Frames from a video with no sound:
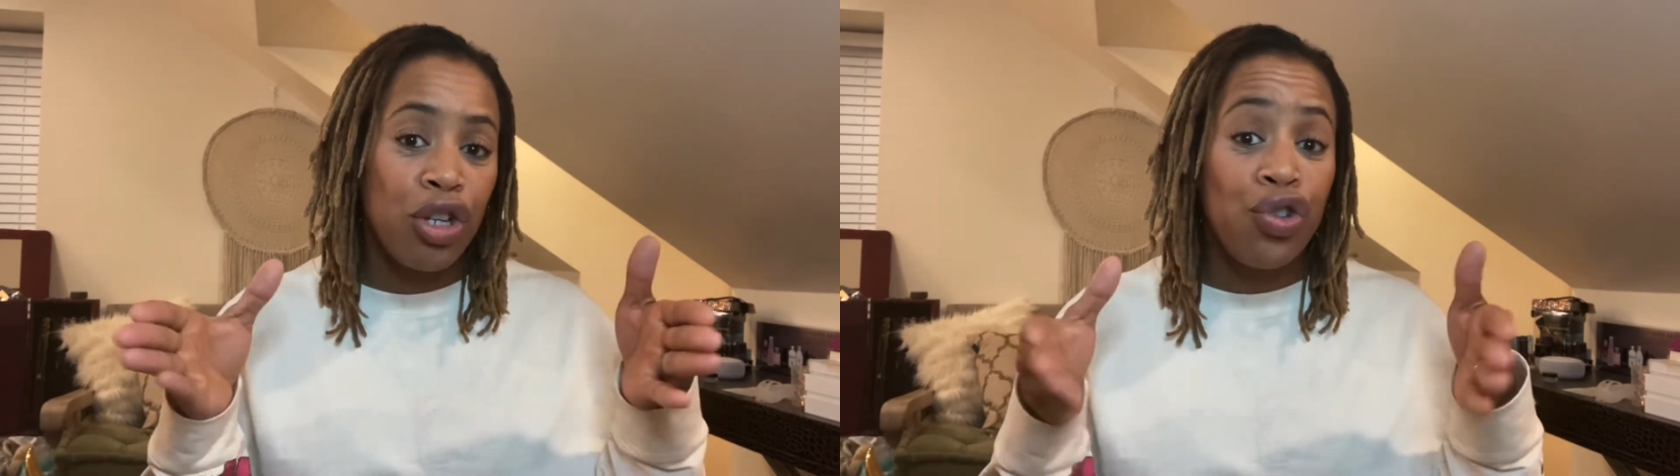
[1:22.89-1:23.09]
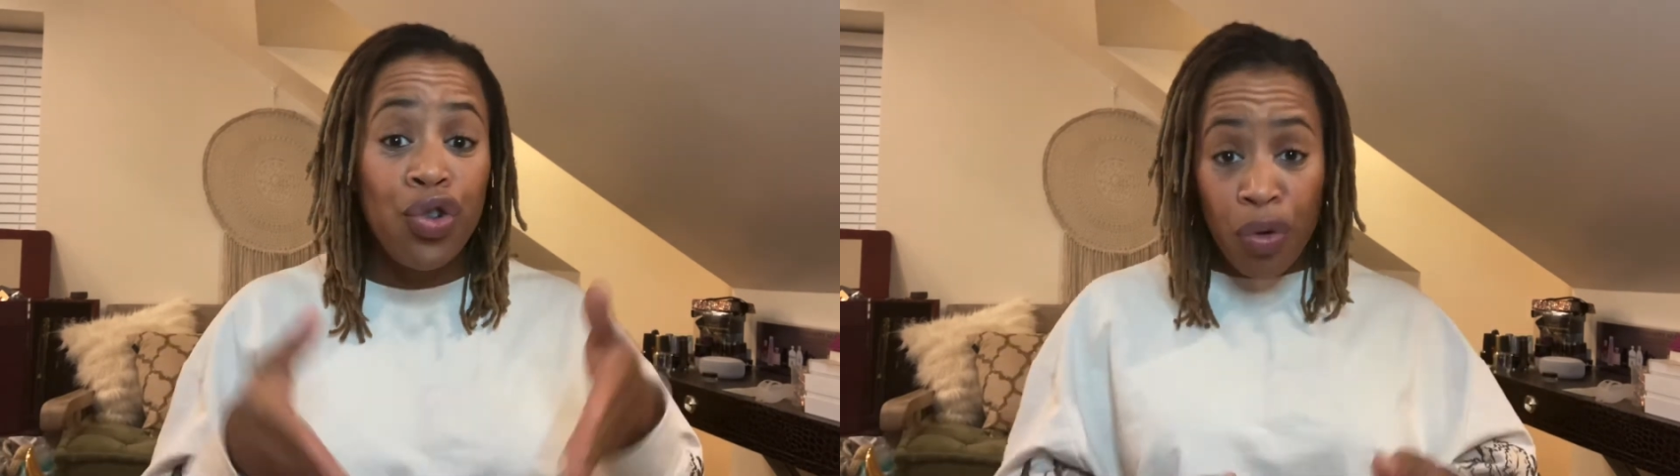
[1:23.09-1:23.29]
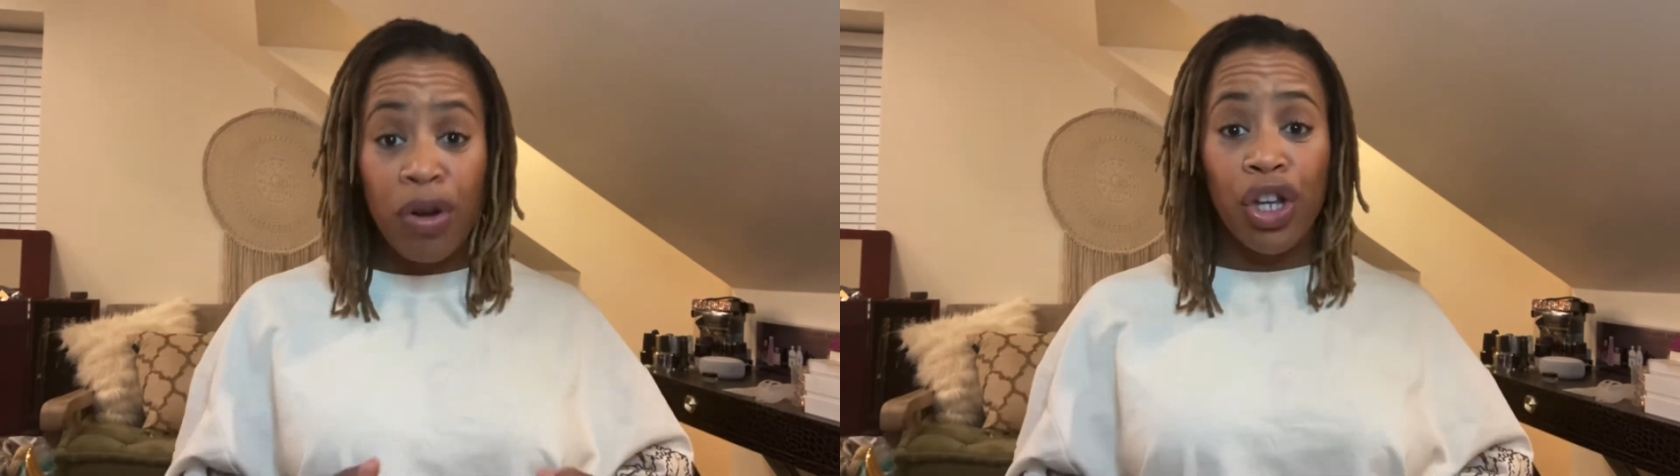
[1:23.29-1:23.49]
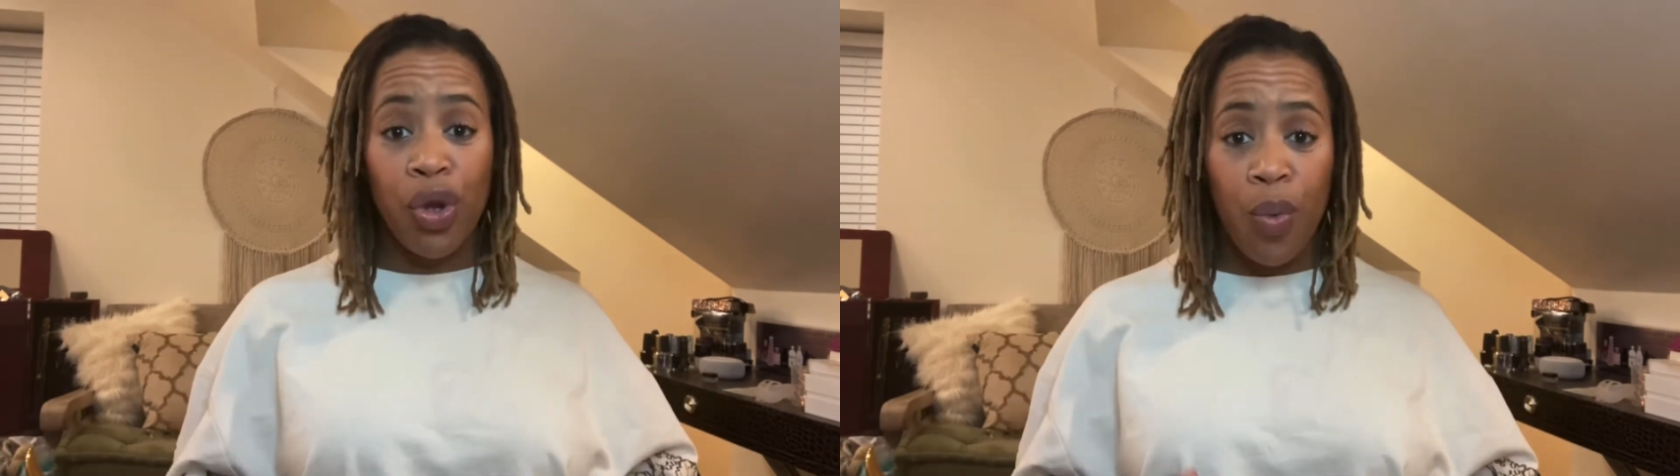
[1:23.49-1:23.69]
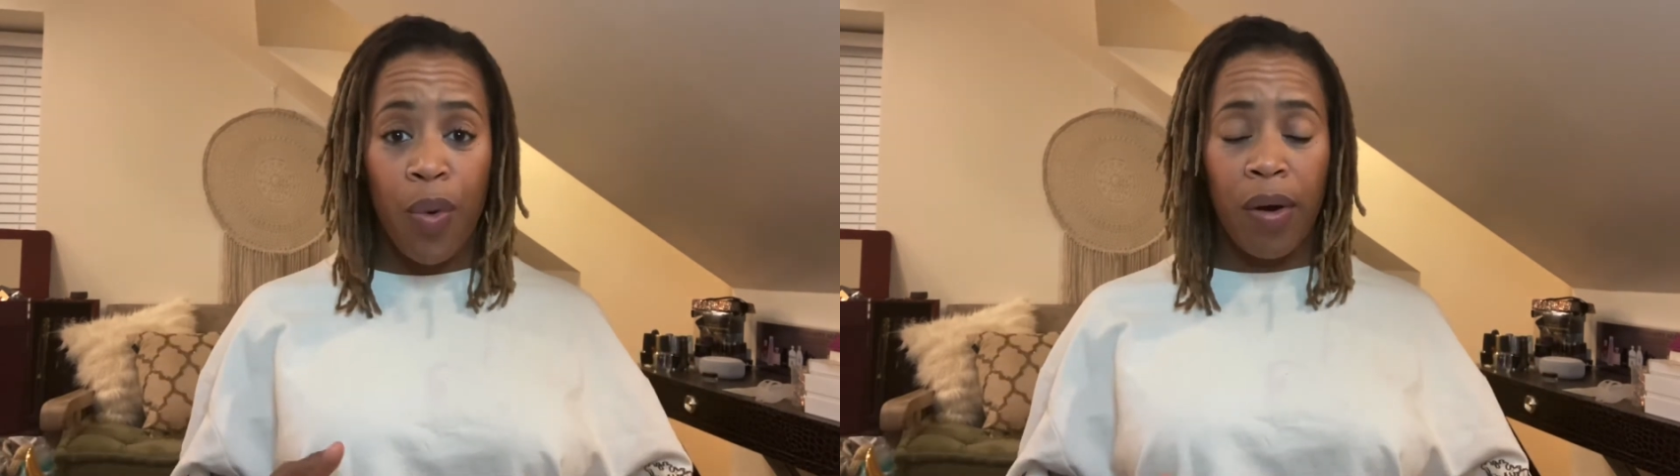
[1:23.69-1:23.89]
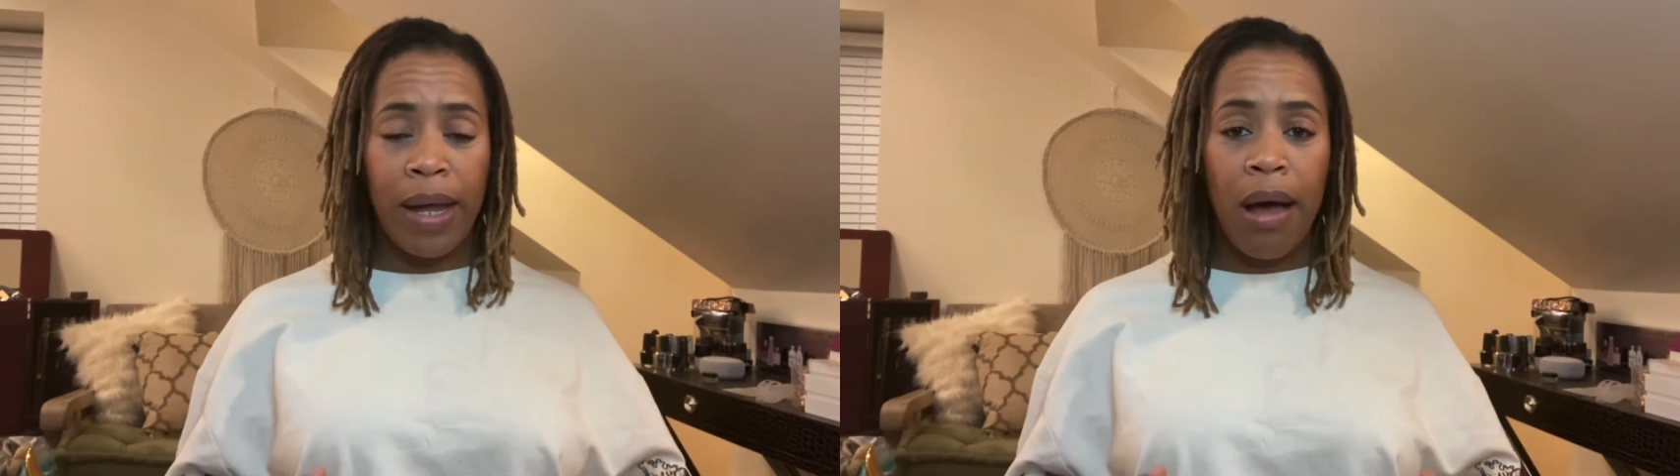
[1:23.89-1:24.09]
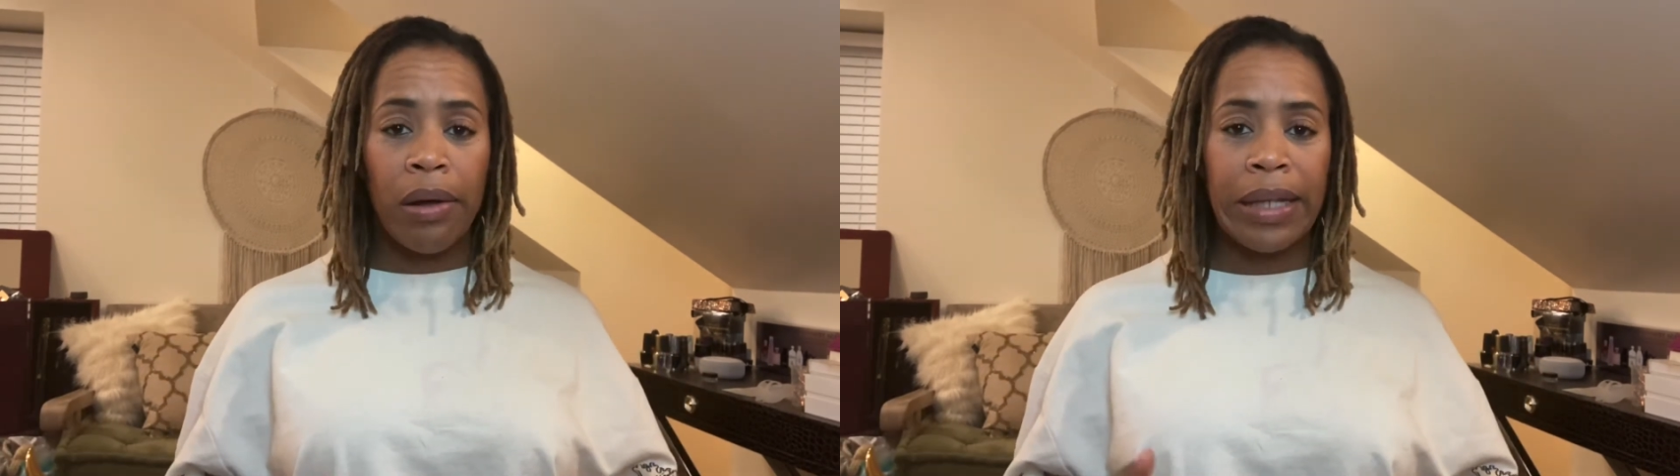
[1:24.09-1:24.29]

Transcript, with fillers: during your workout,